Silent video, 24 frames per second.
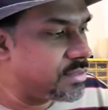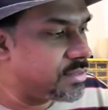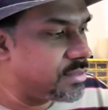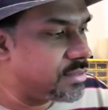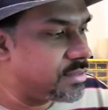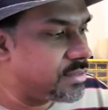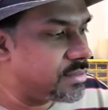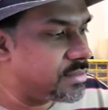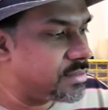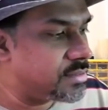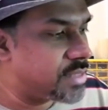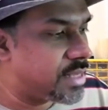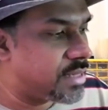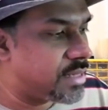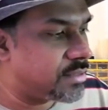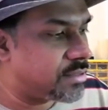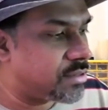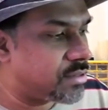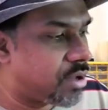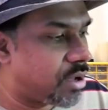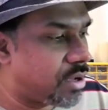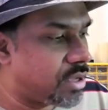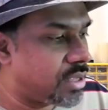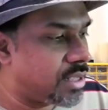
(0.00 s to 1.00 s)
send
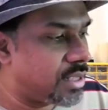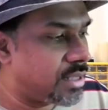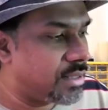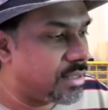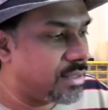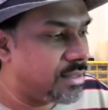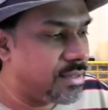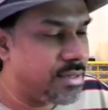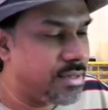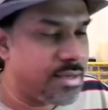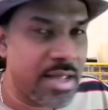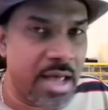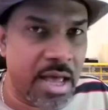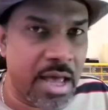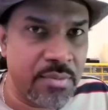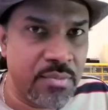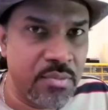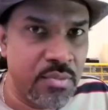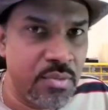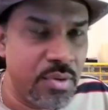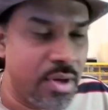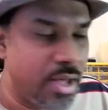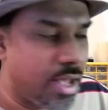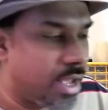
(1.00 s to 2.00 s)
clock,
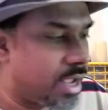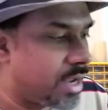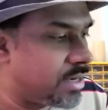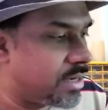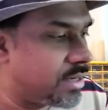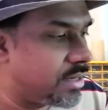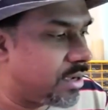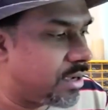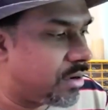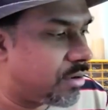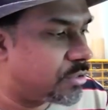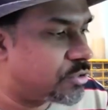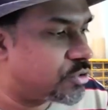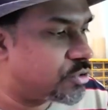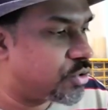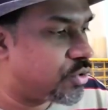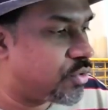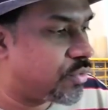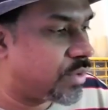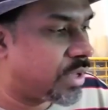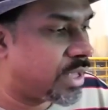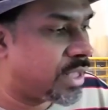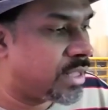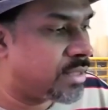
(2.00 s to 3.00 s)
DIO, and also
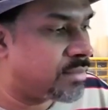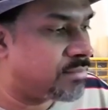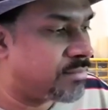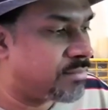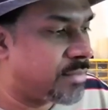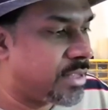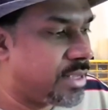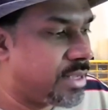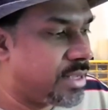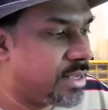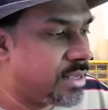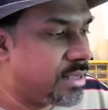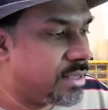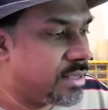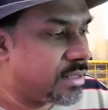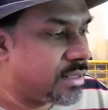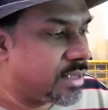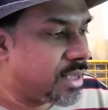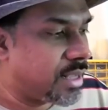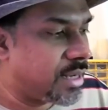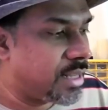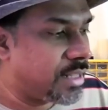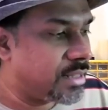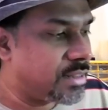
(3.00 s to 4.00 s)
you can
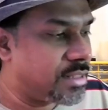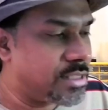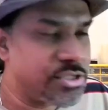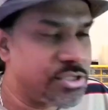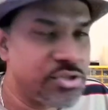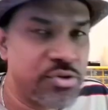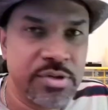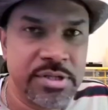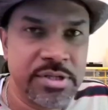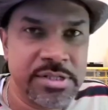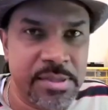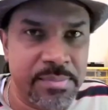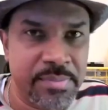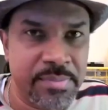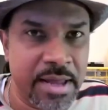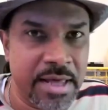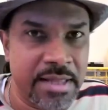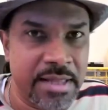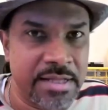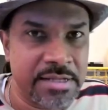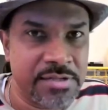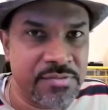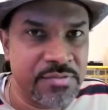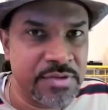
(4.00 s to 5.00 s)
connect this to the supply,
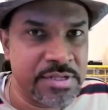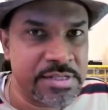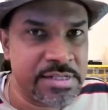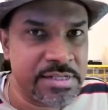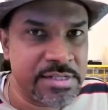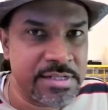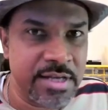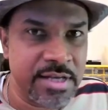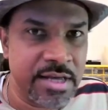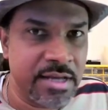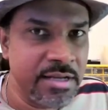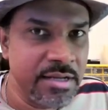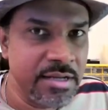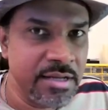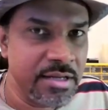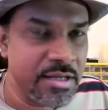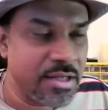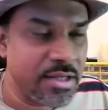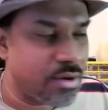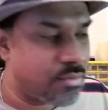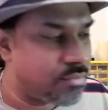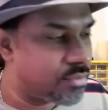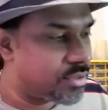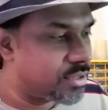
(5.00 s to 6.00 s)
that's VCC and
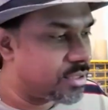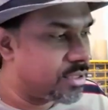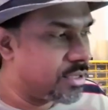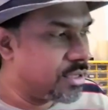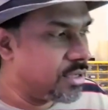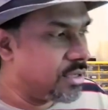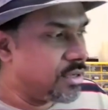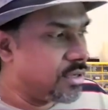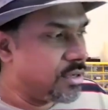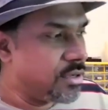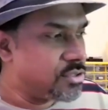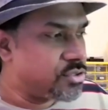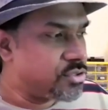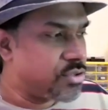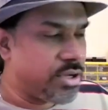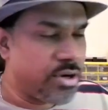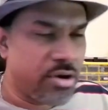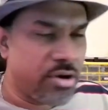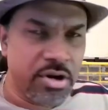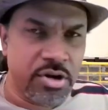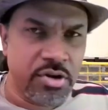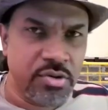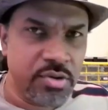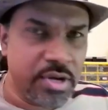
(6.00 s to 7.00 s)
ground. So in
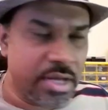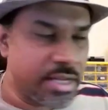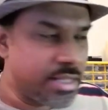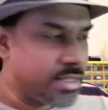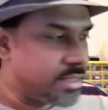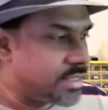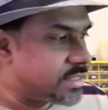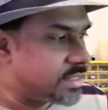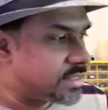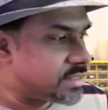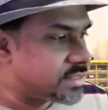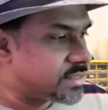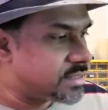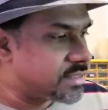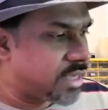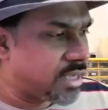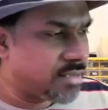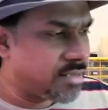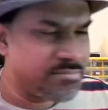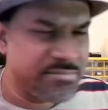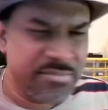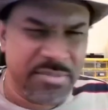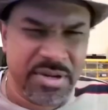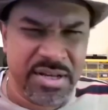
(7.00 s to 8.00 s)
order to connect this,
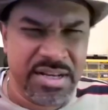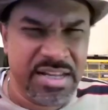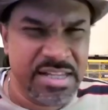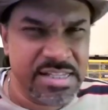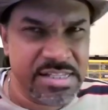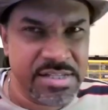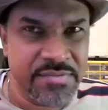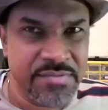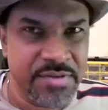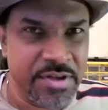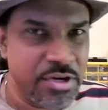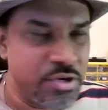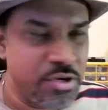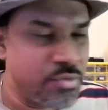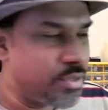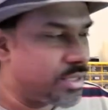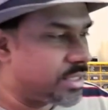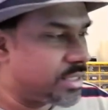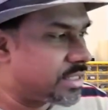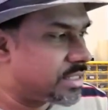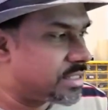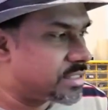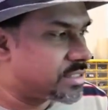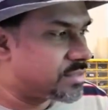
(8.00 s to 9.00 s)
an easy way to do
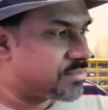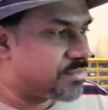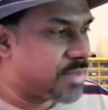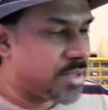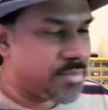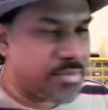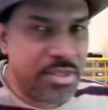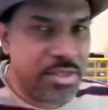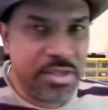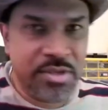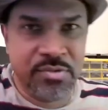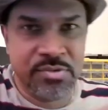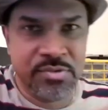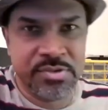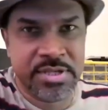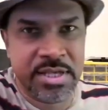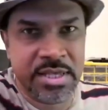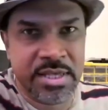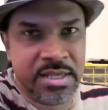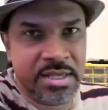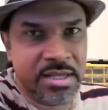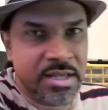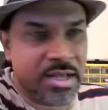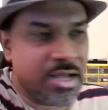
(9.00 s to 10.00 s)
it is maybe
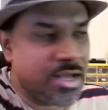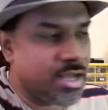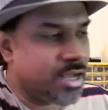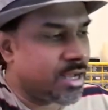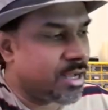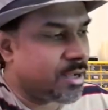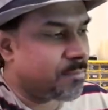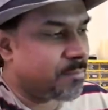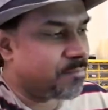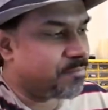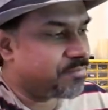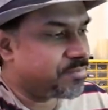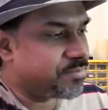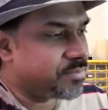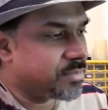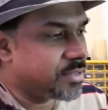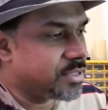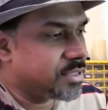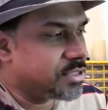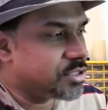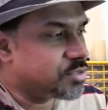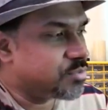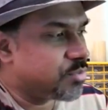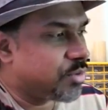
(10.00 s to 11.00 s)
using a
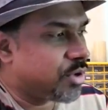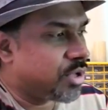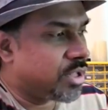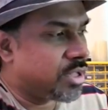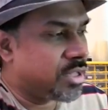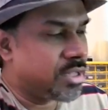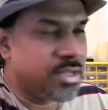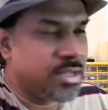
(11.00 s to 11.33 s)
small